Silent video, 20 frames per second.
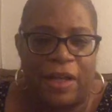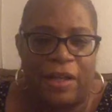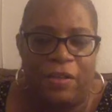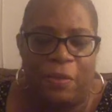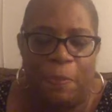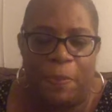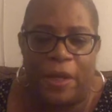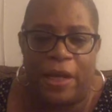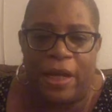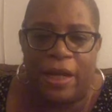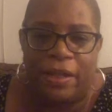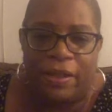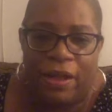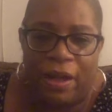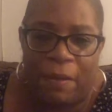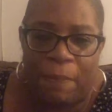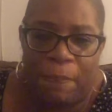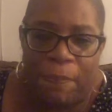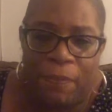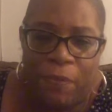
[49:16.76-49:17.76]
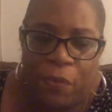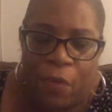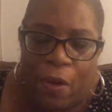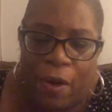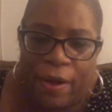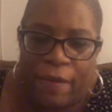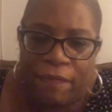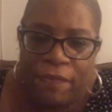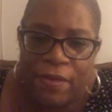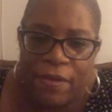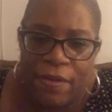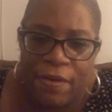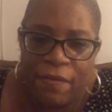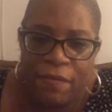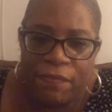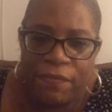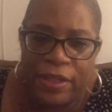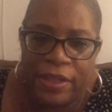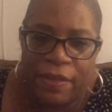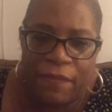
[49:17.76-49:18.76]
Can you put it in there, Roy?
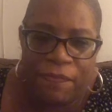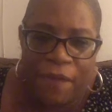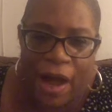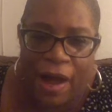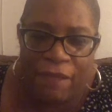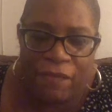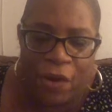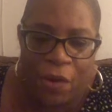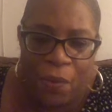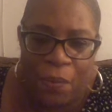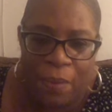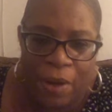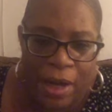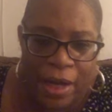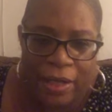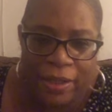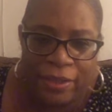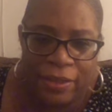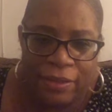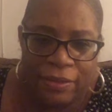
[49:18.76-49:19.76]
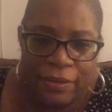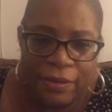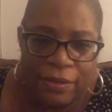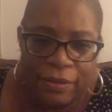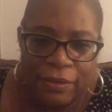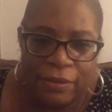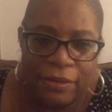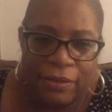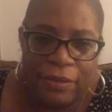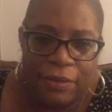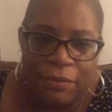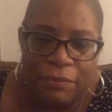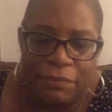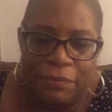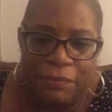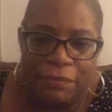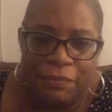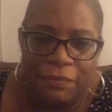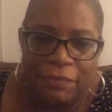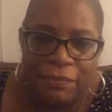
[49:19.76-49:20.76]
5501.
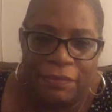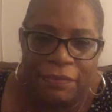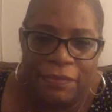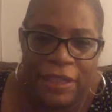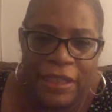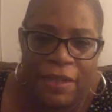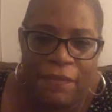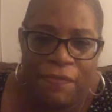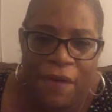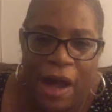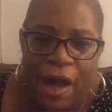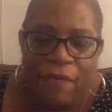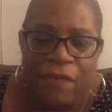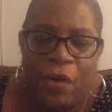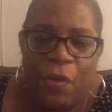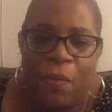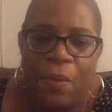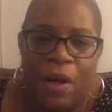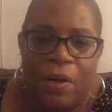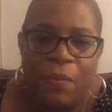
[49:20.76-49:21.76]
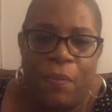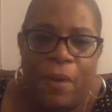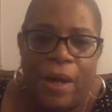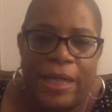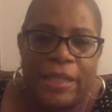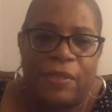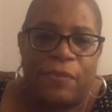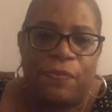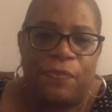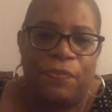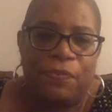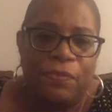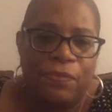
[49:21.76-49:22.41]
5501 West.